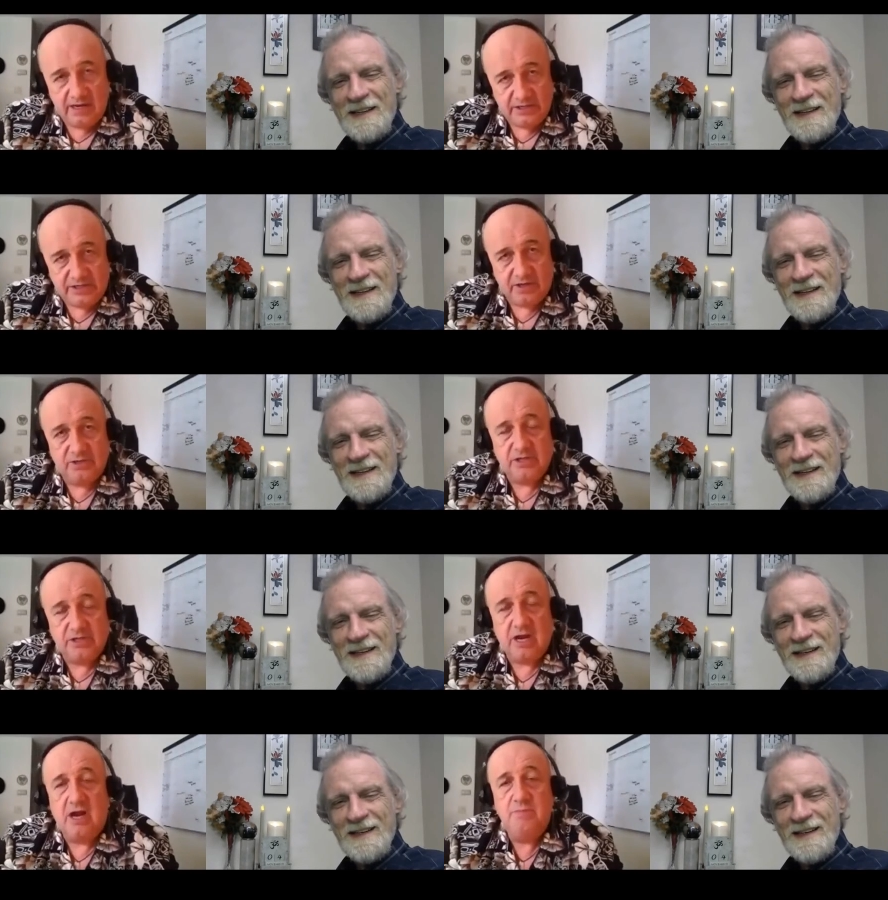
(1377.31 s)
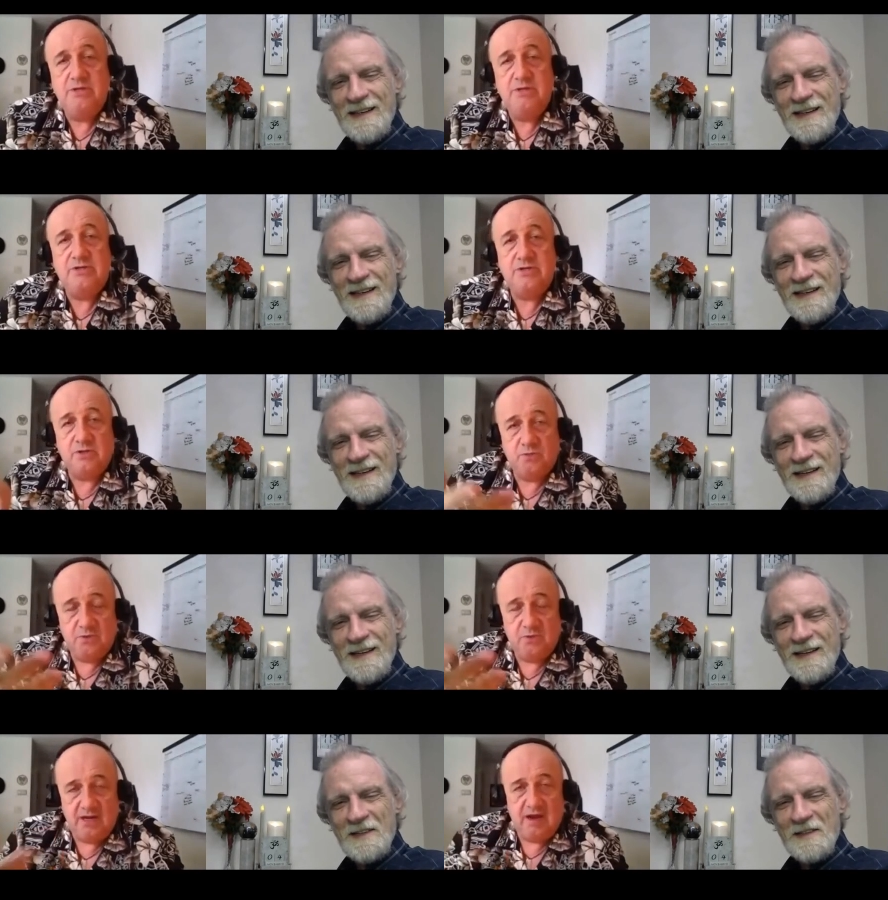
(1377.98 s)
Speaker 1: is their job, just as
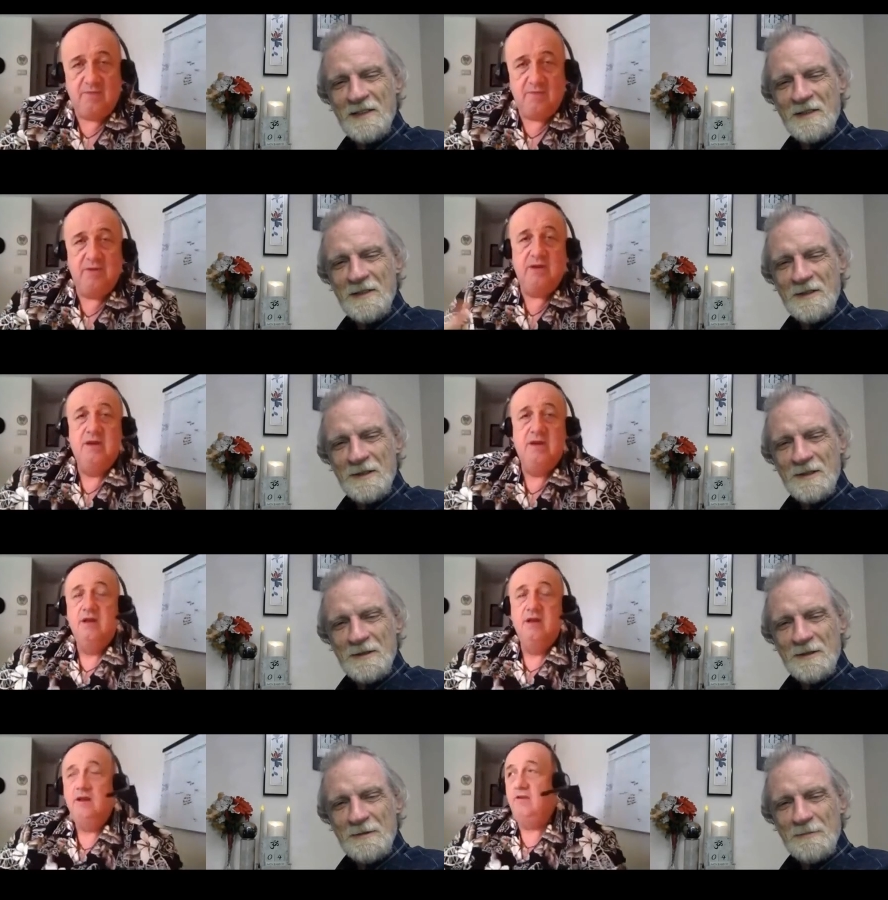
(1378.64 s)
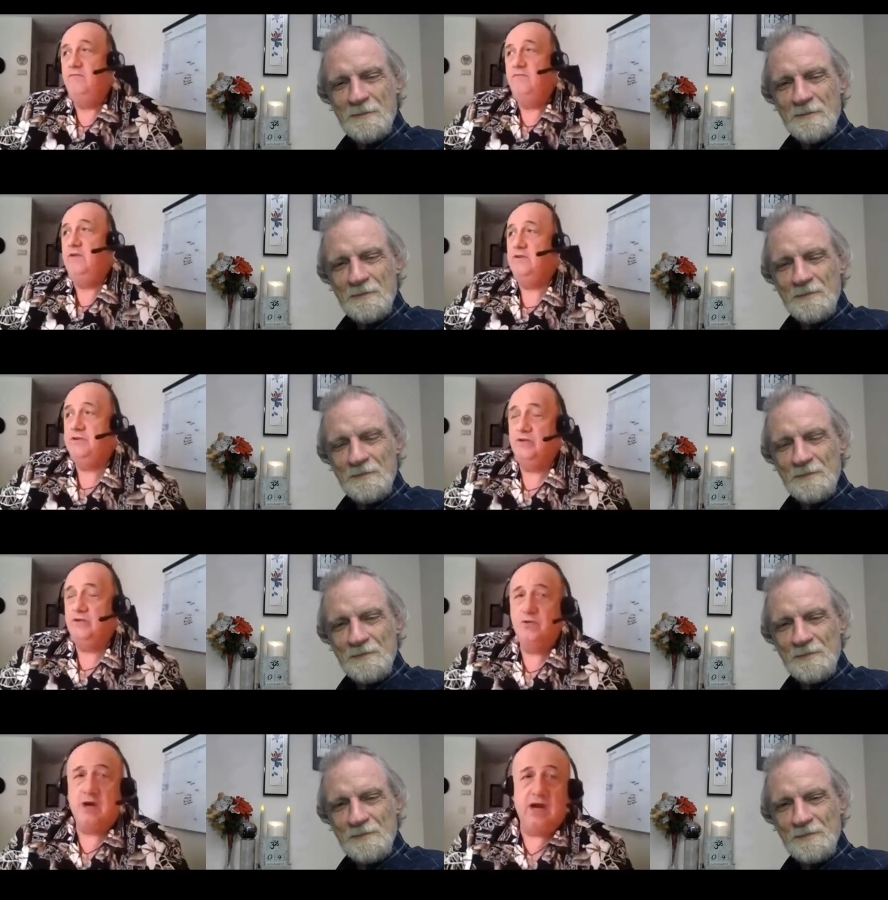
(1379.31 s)
we have been convinced to
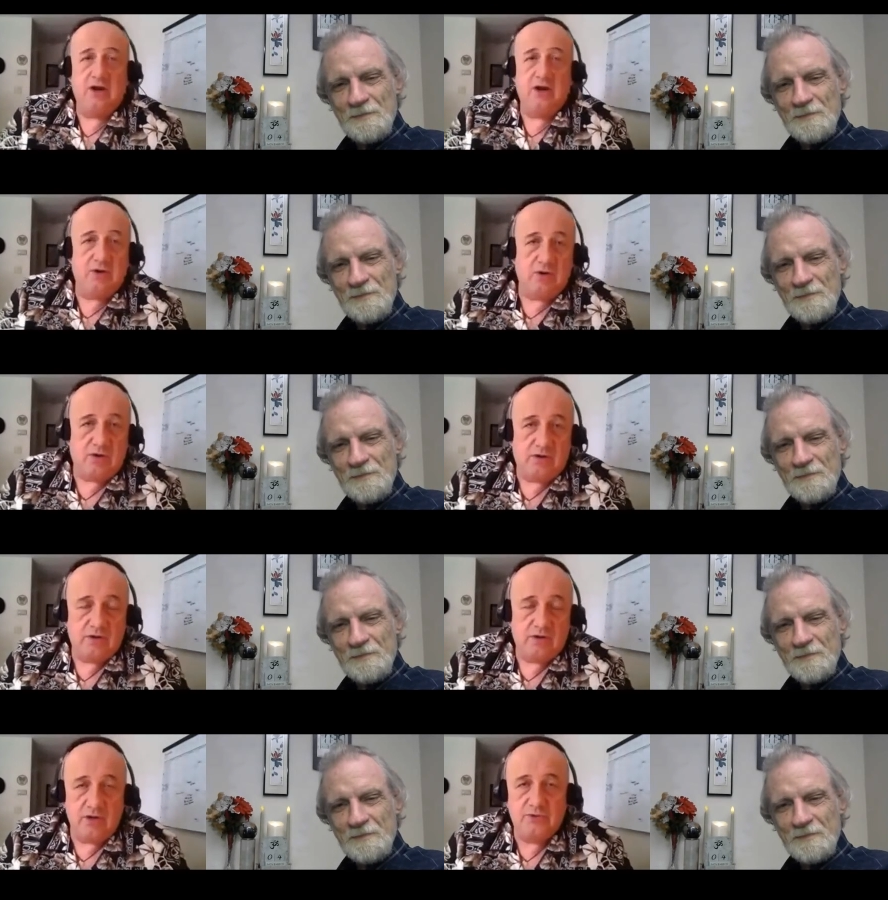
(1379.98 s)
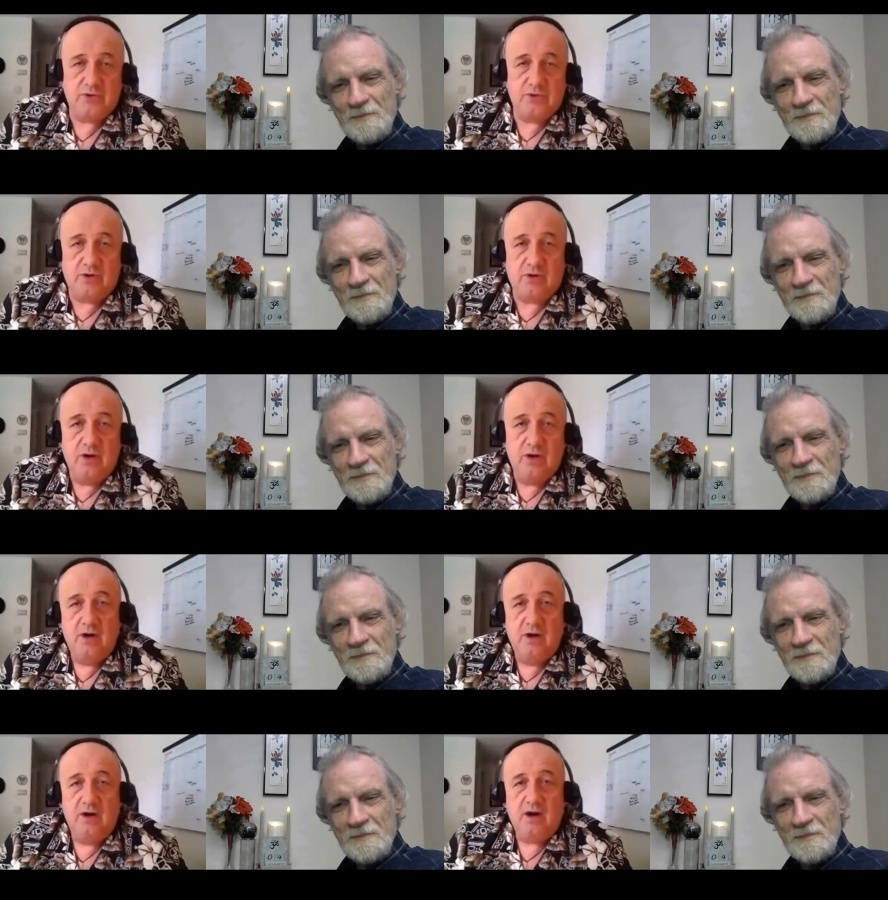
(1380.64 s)
try to control, control
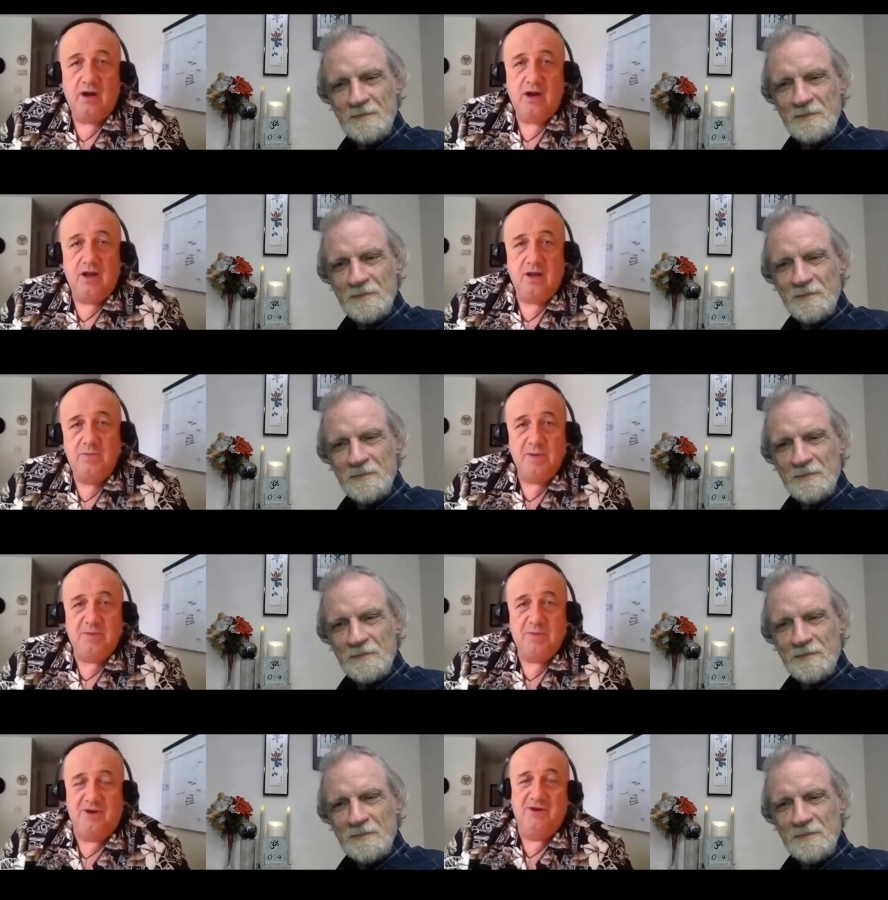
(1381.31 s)
uh, people